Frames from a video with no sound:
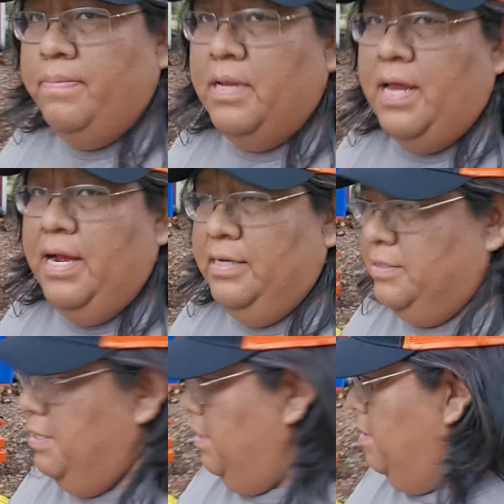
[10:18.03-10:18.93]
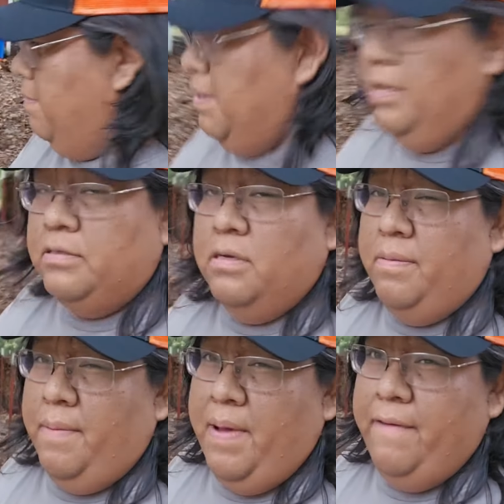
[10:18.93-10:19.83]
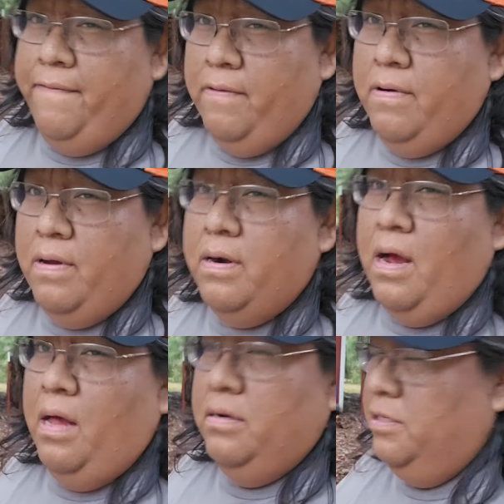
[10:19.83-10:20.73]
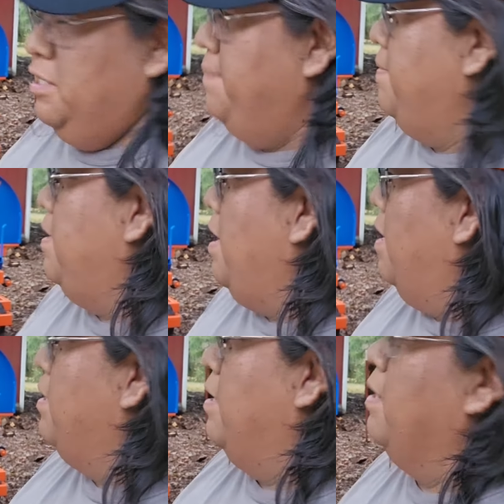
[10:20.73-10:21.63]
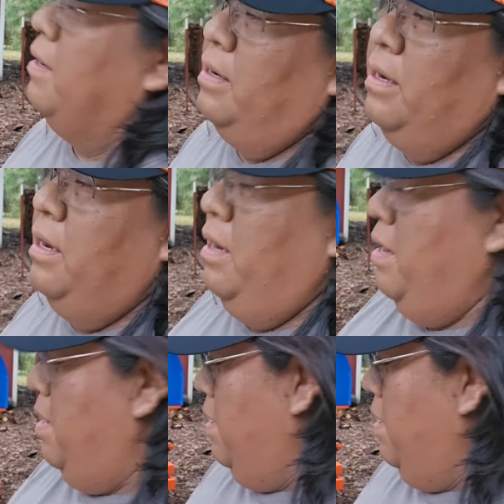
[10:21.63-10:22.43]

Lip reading: him today, I said, you know what, it's going to be about $400 to ship it down there. And